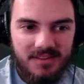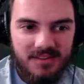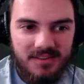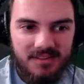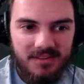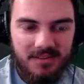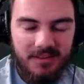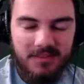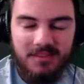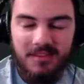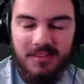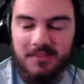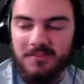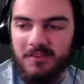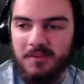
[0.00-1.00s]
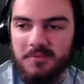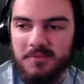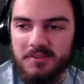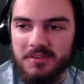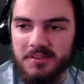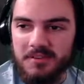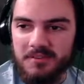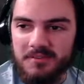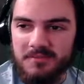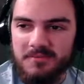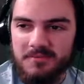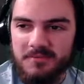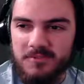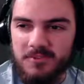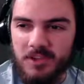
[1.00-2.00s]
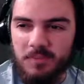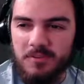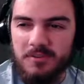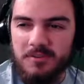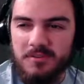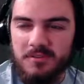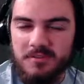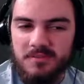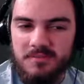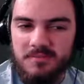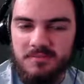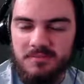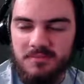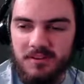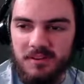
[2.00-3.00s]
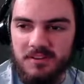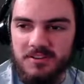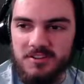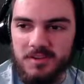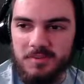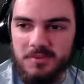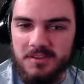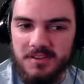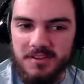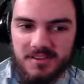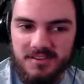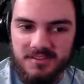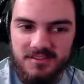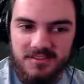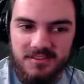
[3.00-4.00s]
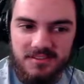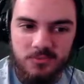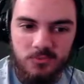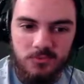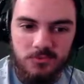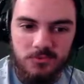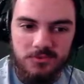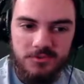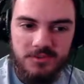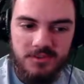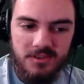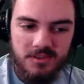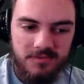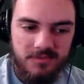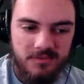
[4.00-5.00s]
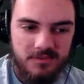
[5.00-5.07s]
Or not the farmer, the shepherd? Probably shepherd, yeah, because he does wool stuff.